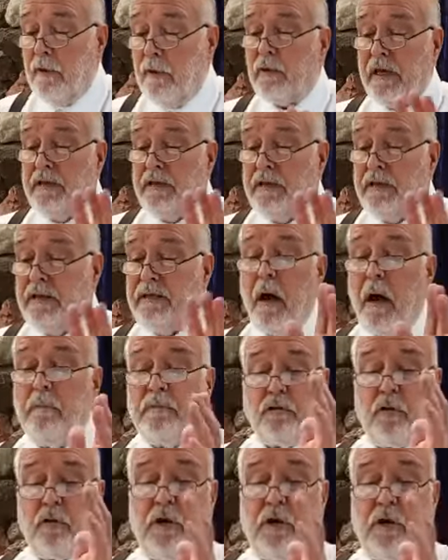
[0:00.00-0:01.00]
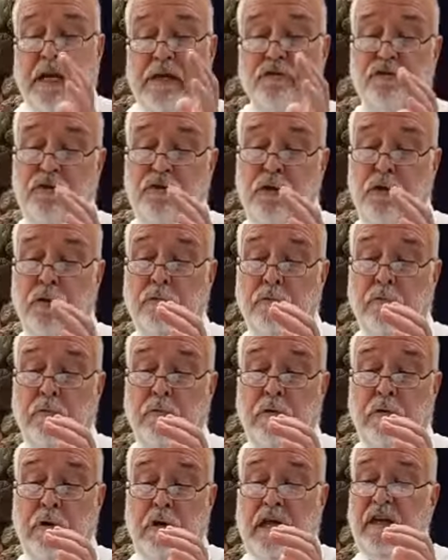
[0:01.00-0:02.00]
Okay, now I'm just going to insert
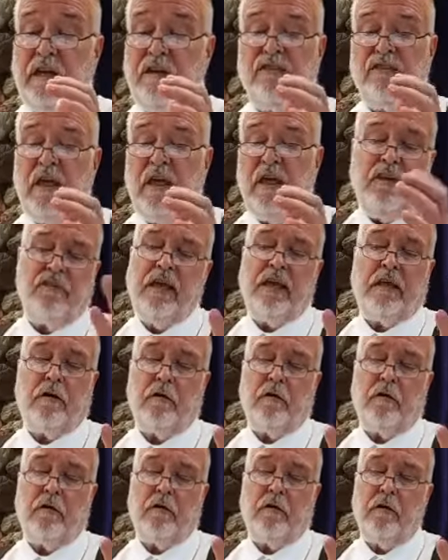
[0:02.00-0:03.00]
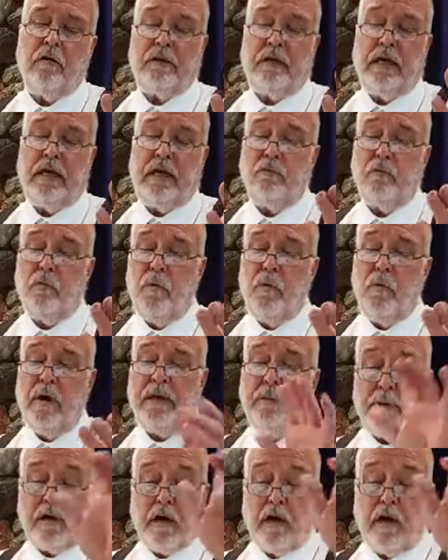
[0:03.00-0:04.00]
Ezekiel
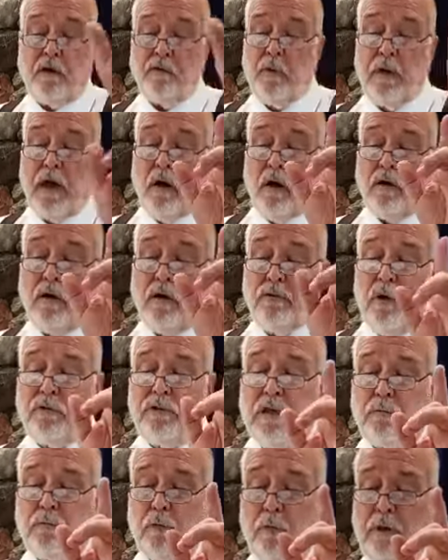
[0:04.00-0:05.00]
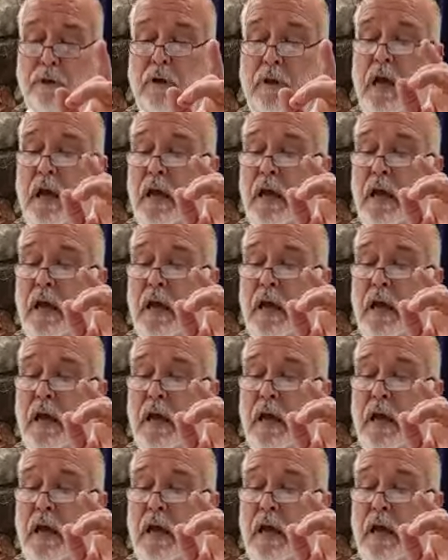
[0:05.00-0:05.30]
18:20 because we all know this one.